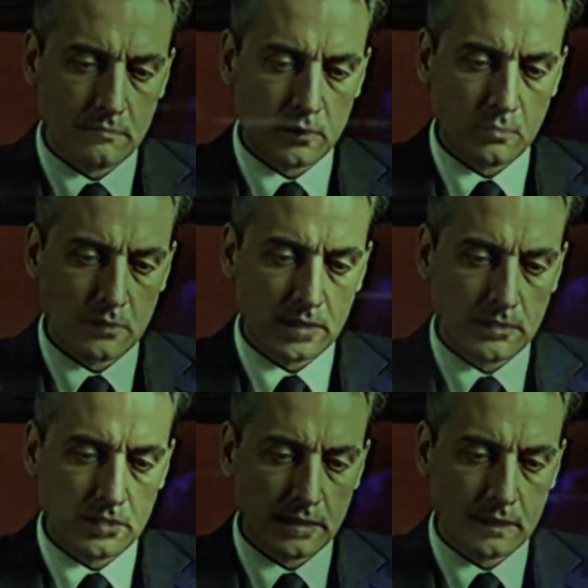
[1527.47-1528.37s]
But what
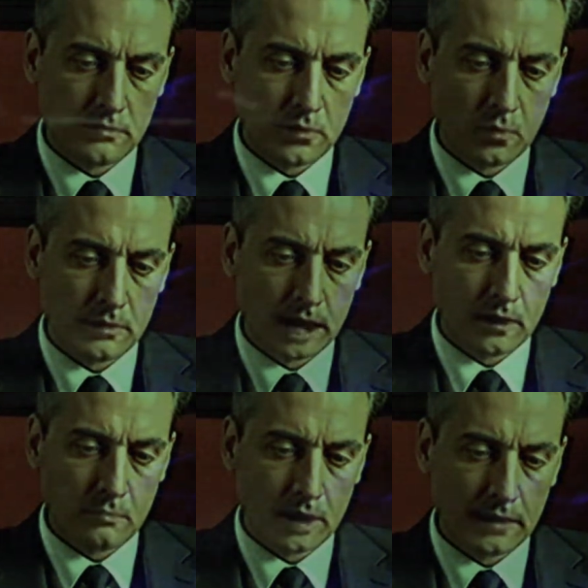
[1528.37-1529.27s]
actually absorbed
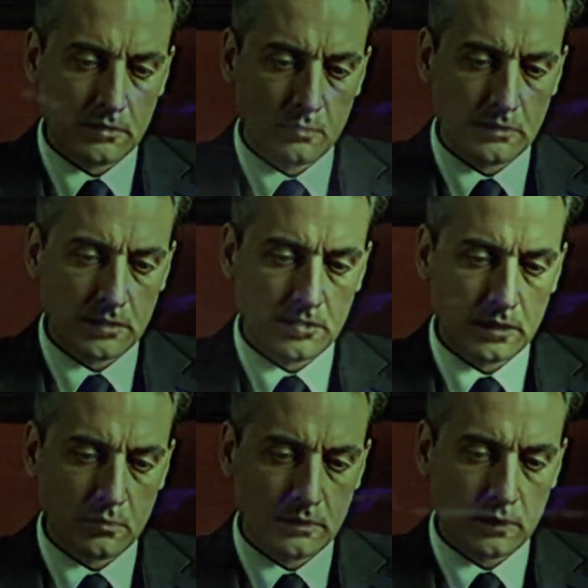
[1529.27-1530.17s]
our minds was the
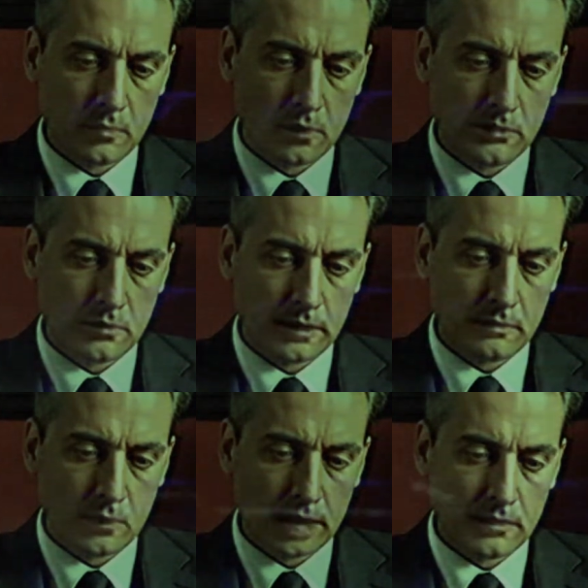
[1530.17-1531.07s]
secret
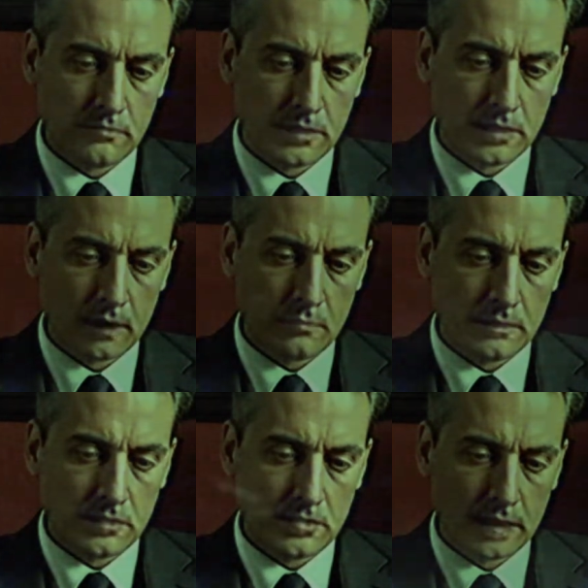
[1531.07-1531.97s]
laboratory we had fitted up
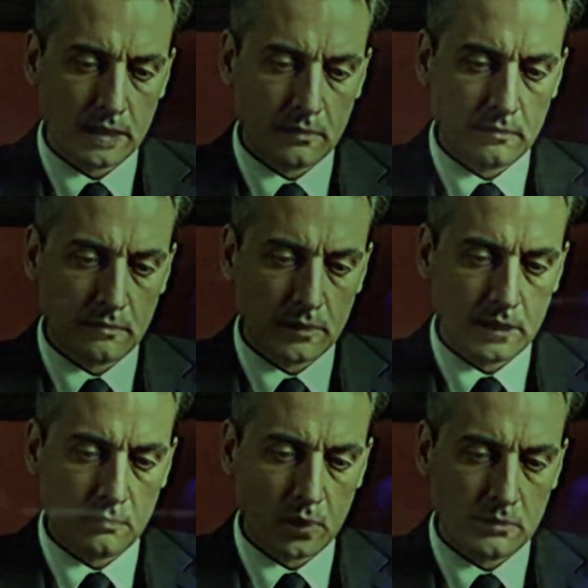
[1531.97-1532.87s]
in the cellar,
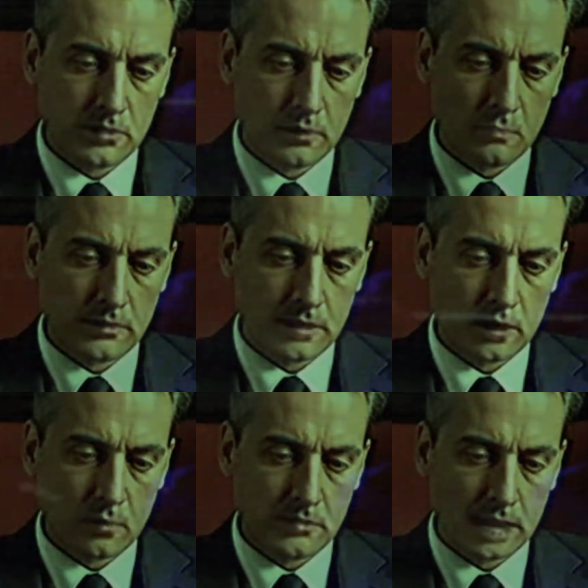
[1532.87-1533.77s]
the laboratory with the
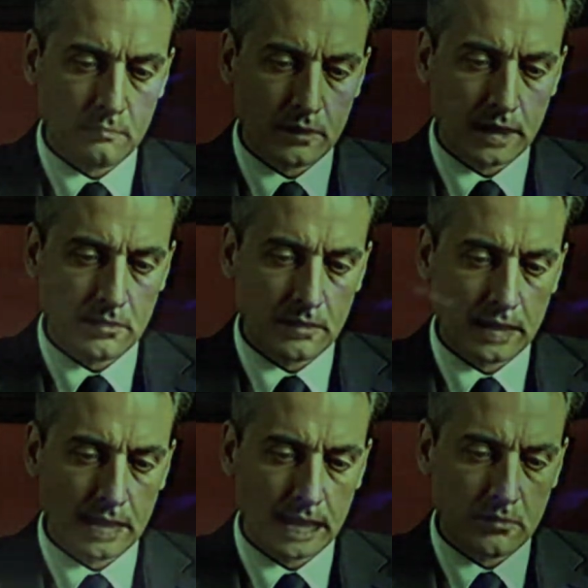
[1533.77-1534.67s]
long table under
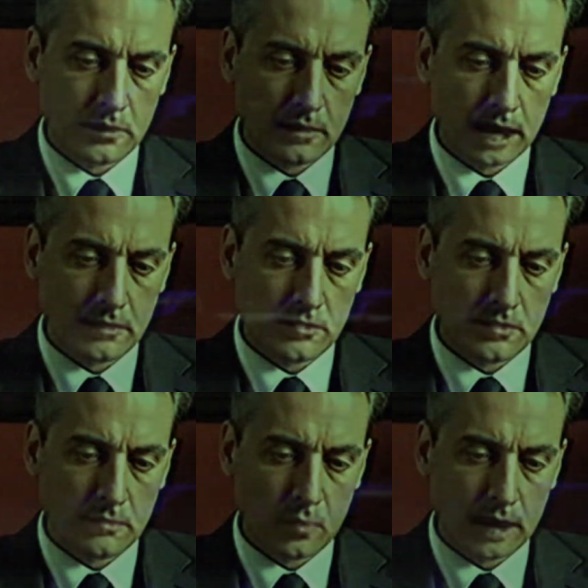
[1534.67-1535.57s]
the electric
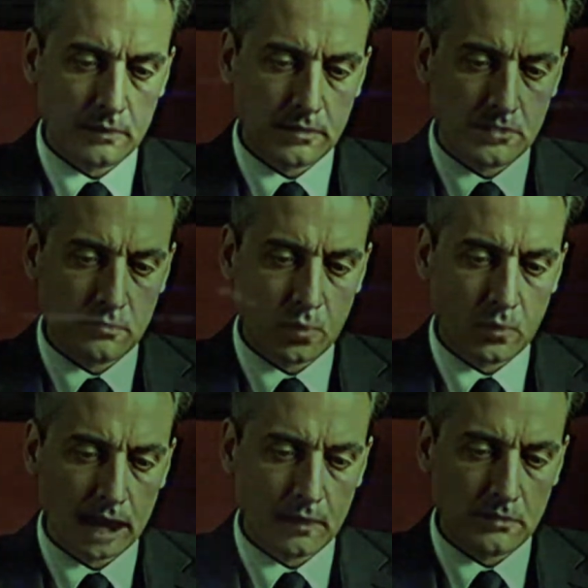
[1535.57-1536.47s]
lights, where in the
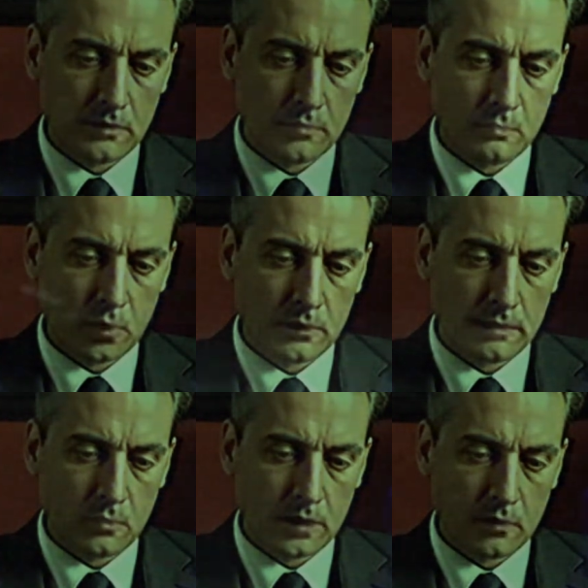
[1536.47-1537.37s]
small hours of the
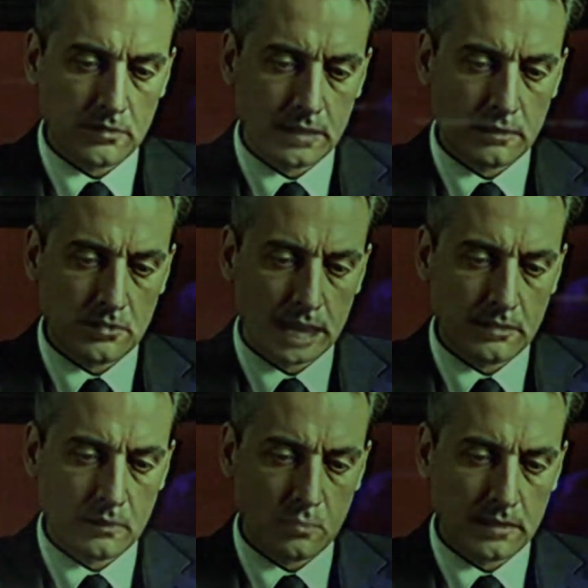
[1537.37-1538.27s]
morning we often
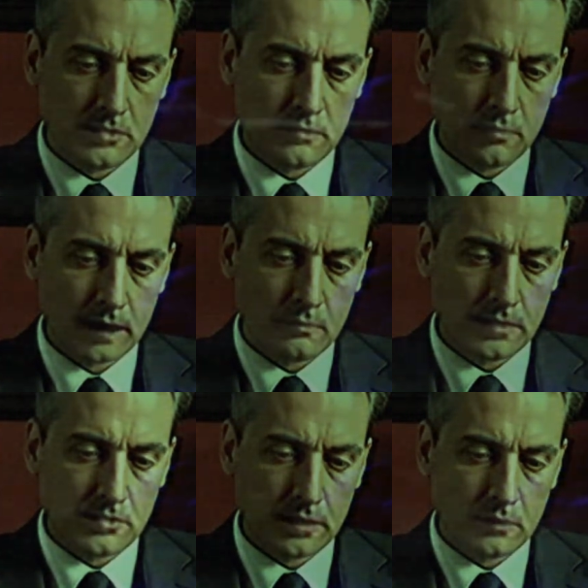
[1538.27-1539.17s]
injected West's
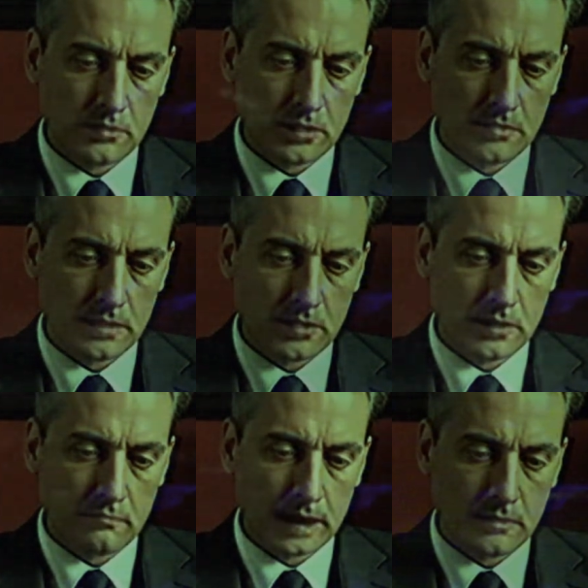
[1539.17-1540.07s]
various solutions
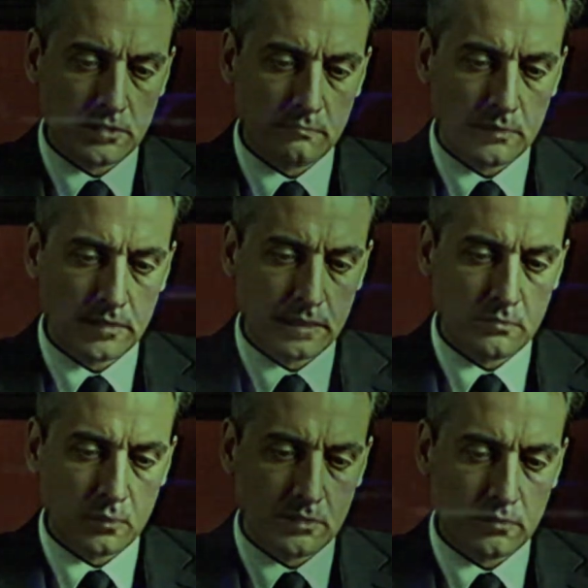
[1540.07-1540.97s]
into the veins of the
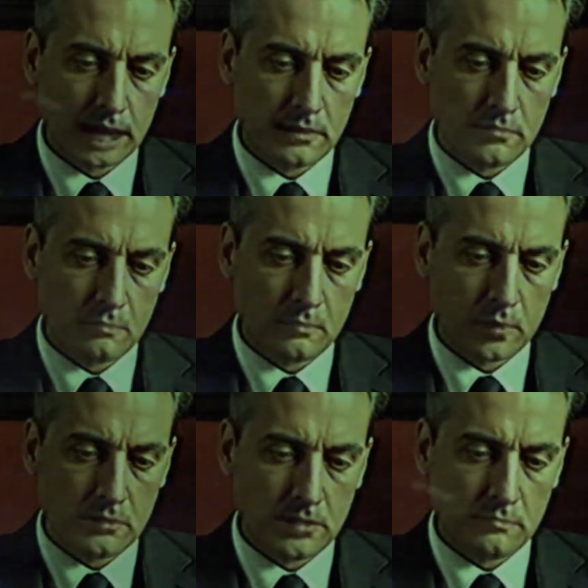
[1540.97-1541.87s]
things we dragged from the
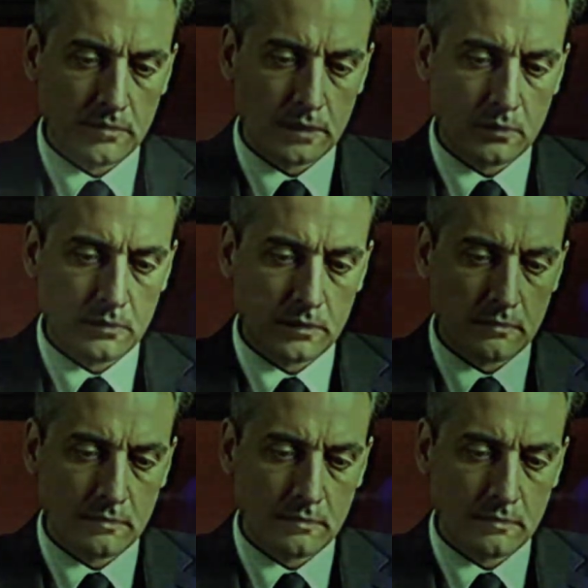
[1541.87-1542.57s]
potter's field.